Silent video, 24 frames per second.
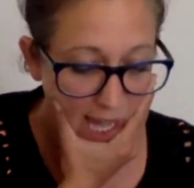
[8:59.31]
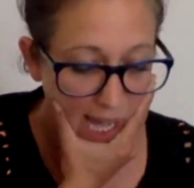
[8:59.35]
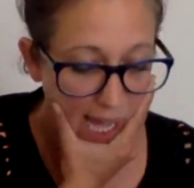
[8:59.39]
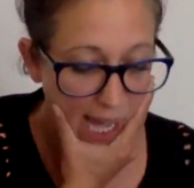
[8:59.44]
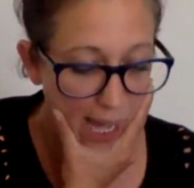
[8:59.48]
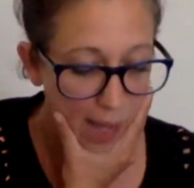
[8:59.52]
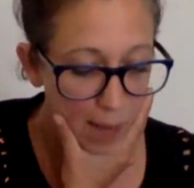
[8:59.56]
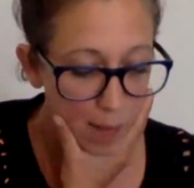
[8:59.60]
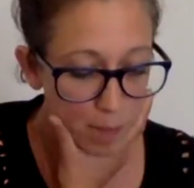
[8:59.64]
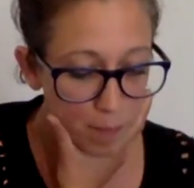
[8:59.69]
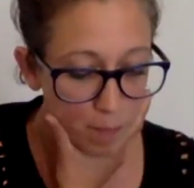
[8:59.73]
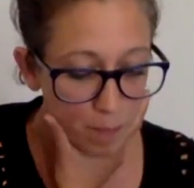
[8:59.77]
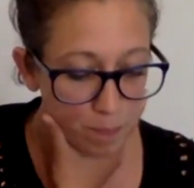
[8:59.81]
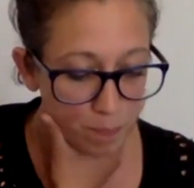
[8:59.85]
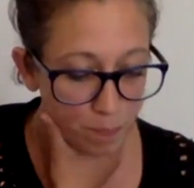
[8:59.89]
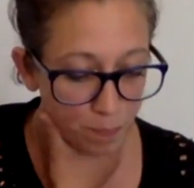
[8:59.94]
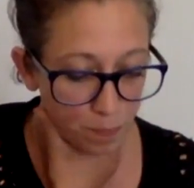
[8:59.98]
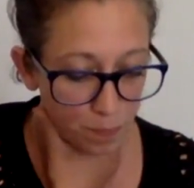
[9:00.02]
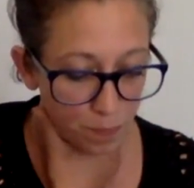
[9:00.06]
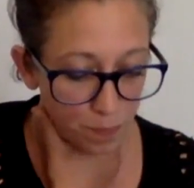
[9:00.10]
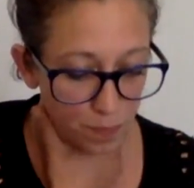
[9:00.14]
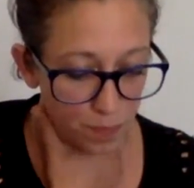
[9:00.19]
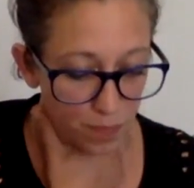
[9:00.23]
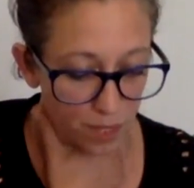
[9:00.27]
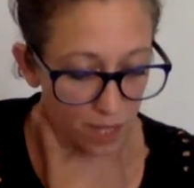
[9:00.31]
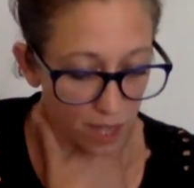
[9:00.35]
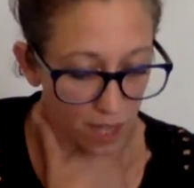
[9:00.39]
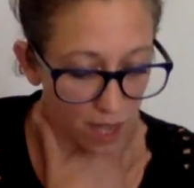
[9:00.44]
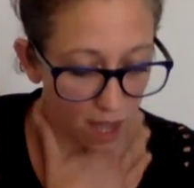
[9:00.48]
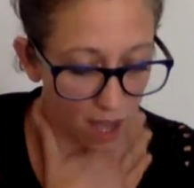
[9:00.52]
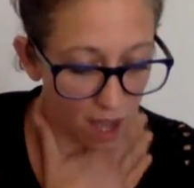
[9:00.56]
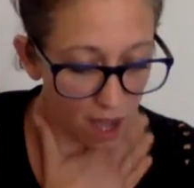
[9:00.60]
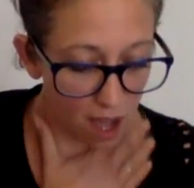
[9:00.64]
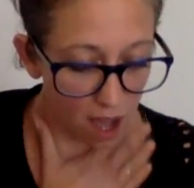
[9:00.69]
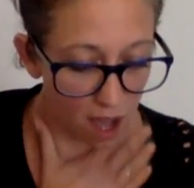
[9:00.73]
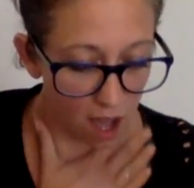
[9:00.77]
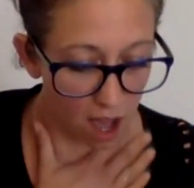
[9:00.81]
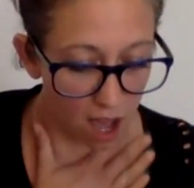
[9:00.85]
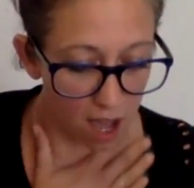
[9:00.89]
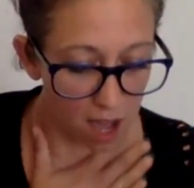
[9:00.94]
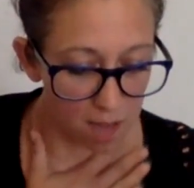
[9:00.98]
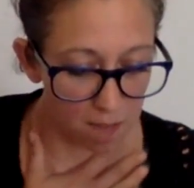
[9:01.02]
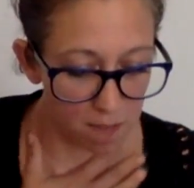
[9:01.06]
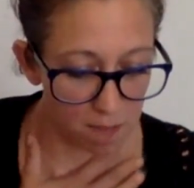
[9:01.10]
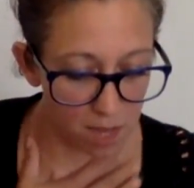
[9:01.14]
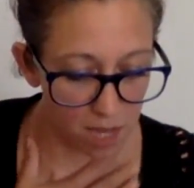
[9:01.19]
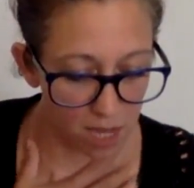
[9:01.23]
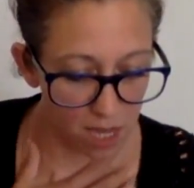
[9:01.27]
I'm
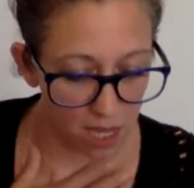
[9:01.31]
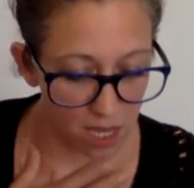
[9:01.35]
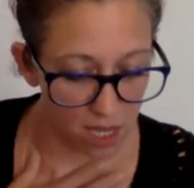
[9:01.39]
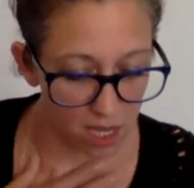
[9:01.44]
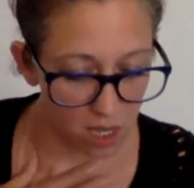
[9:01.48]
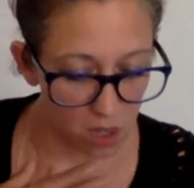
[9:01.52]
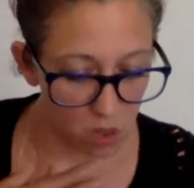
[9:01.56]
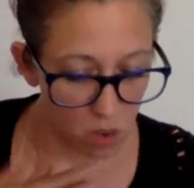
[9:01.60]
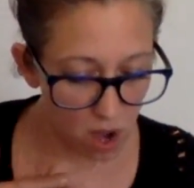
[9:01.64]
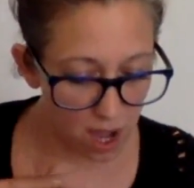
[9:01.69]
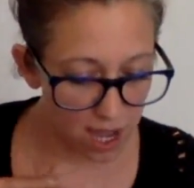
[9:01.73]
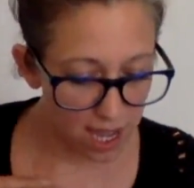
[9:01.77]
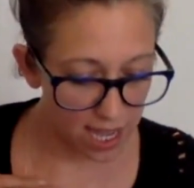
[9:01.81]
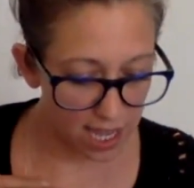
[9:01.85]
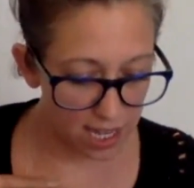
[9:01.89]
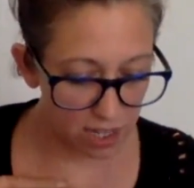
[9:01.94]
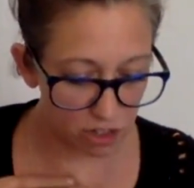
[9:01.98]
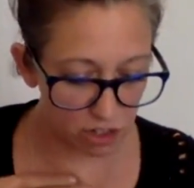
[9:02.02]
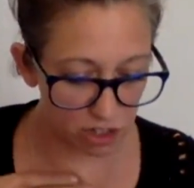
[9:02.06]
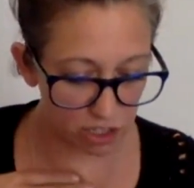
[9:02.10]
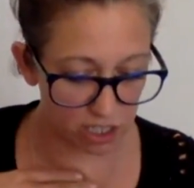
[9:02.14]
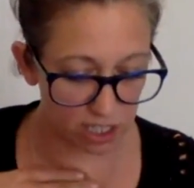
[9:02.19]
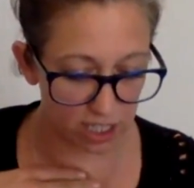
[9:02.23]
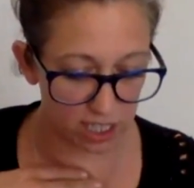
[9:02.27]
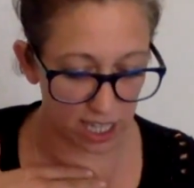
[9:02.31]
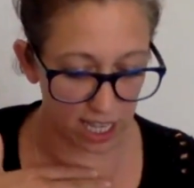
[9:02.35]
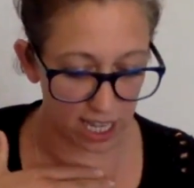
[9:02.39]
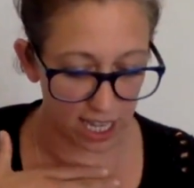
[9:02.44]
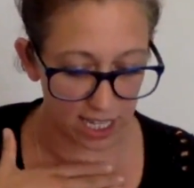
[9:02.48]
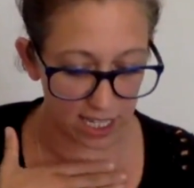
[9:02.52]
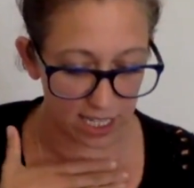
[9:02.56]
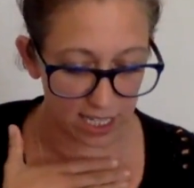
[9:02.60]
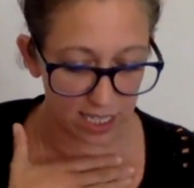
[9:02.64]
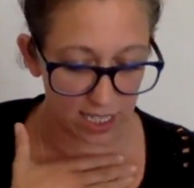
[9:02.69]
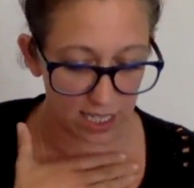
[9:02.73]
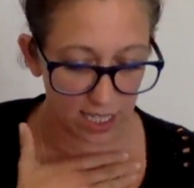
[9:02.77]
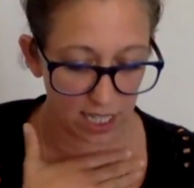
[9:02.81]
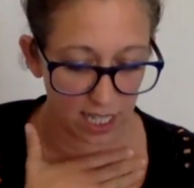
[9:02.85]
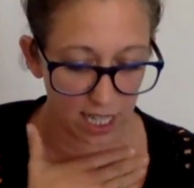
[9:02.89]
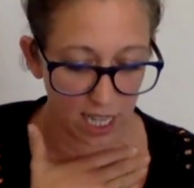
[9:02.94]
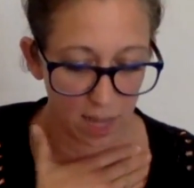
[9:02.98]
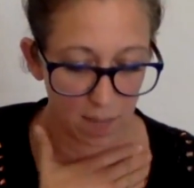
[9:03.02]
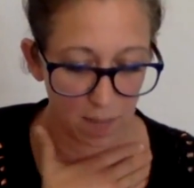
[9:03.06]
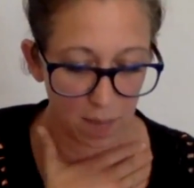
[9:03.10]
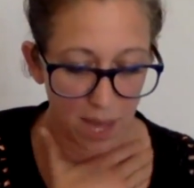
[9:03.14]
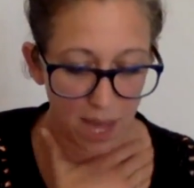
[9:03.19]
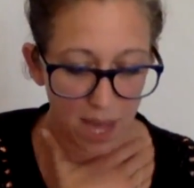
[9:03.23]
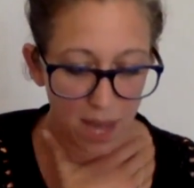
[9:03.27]
quite interested
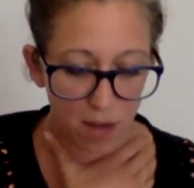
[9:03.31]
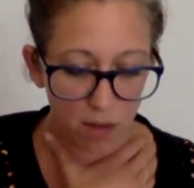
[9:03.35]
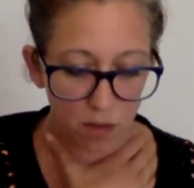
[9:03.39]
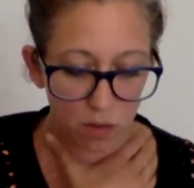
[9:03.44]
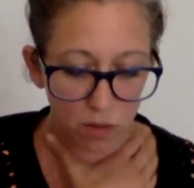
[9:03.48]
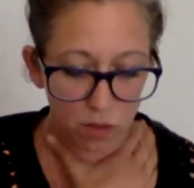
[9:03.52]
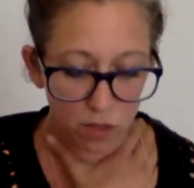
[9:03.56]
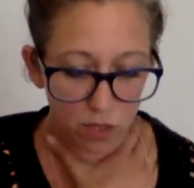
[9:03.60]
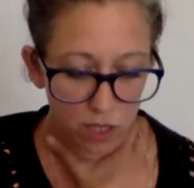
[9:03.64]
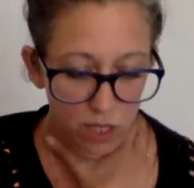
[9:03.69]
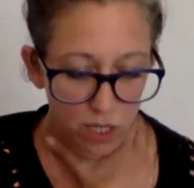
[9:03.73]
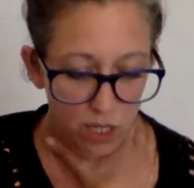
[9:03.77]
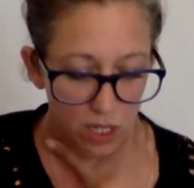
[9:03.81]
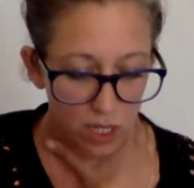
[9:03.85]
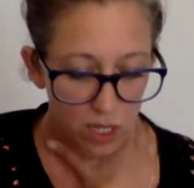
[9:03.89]
about